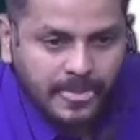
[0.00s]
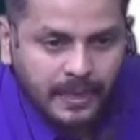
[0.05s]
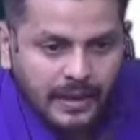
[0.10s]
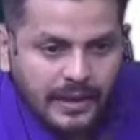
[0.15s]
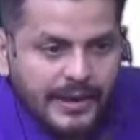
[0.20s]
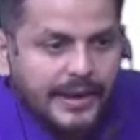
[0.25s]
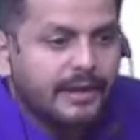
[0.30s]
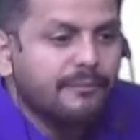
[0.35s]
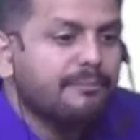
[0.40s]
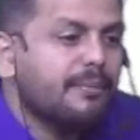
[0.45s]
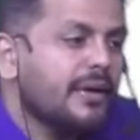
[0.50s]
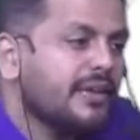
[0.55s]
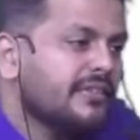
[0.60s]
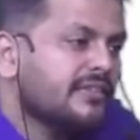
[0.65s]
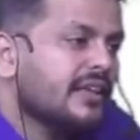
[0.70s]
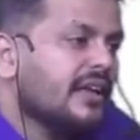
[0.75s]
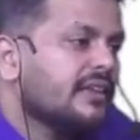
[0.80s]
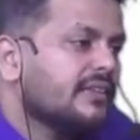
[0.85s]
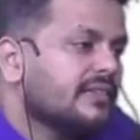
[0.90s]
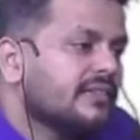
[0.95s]
And
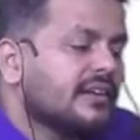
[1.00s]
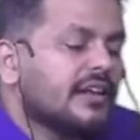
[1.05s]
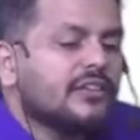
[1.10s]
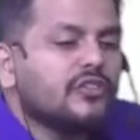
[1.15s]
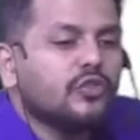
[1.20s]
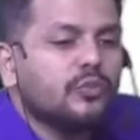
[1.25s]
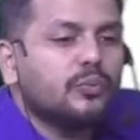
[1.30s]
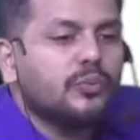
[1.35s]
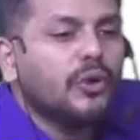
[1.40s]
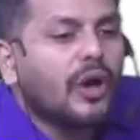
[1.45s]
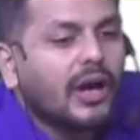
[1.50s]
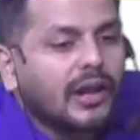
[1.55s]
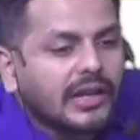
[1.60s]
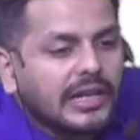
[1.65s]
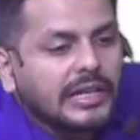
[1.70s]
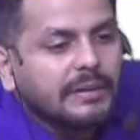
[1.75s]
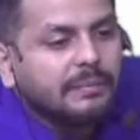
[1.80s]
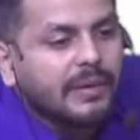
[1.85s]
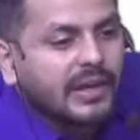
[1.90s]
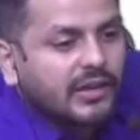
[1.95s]
business runs
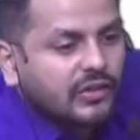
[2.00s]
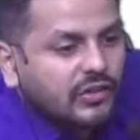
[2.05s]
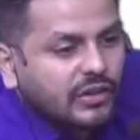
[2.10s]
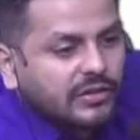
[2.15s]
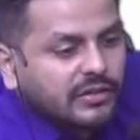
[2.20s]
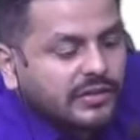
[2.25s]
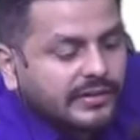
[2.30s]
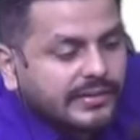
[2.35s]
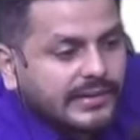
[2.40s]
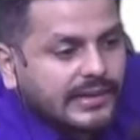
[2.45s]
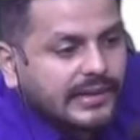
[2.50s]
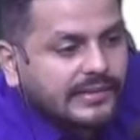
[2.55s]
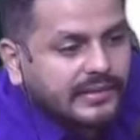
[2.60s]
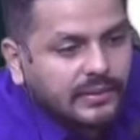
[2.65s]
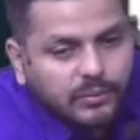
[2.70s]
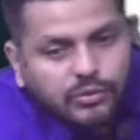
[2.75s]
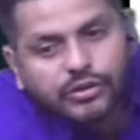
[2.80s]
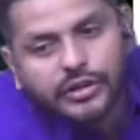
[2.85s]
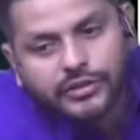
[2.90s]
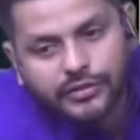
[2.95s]
purely based on several
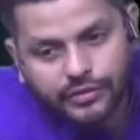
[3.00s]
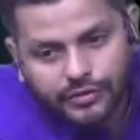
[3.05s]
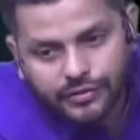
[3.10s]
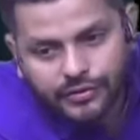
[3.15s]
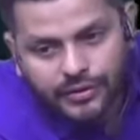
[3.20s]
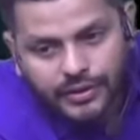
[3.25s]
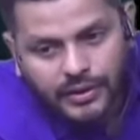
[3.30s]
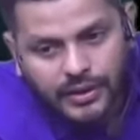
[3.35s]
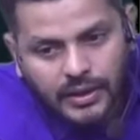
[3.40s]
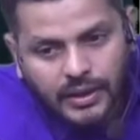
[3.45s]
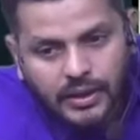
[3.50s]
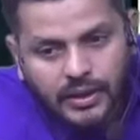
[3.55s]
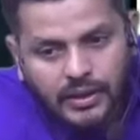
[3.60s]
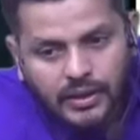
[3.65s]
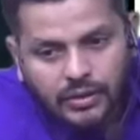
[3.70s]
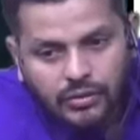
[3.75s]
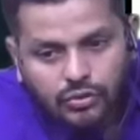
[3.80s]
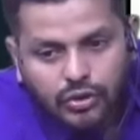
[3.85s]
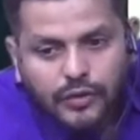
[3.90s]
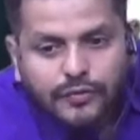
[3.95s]
assumptions.
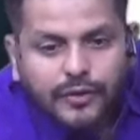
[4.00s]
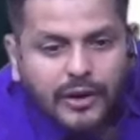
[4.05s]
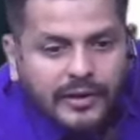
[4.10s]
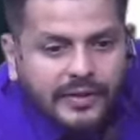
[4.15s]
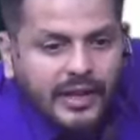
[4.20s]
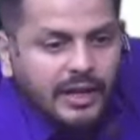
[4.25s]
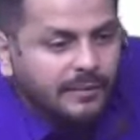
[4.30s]
So for that,